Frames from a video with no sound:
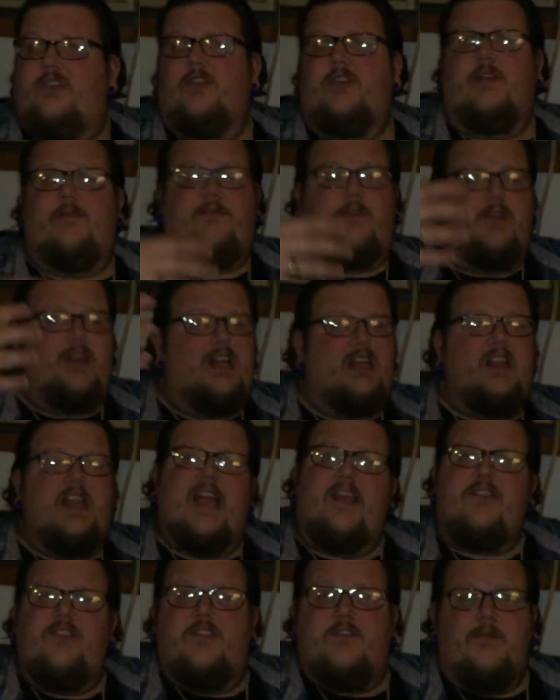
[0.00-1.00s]
here, different
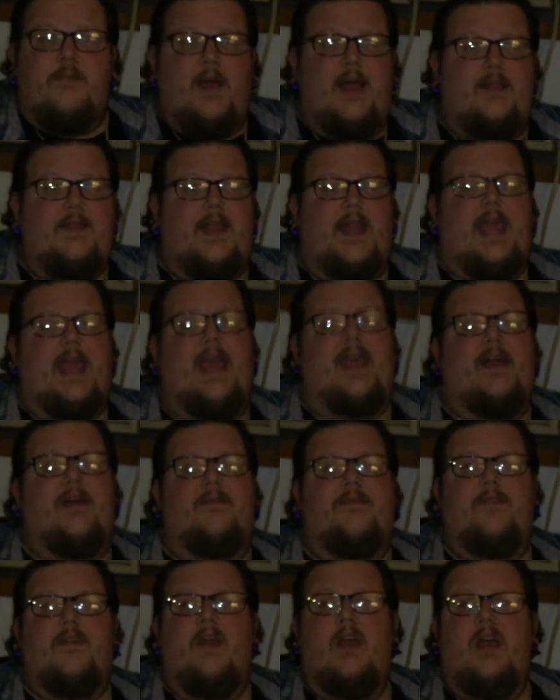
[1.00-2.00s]
collections of mine that I
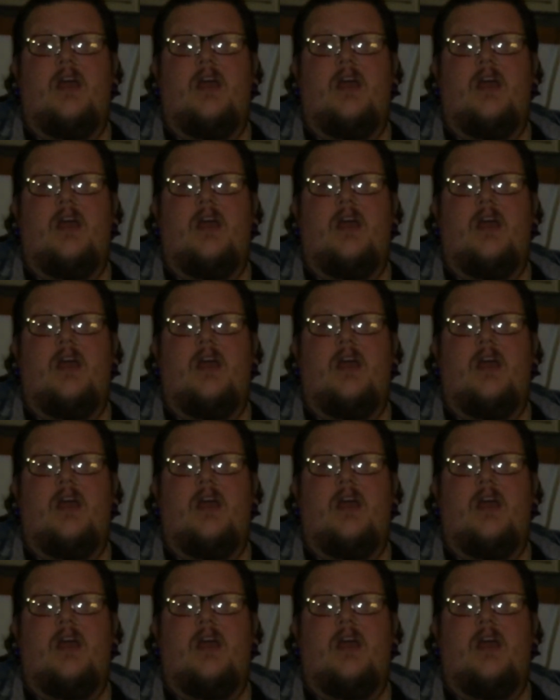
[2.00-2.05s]
have,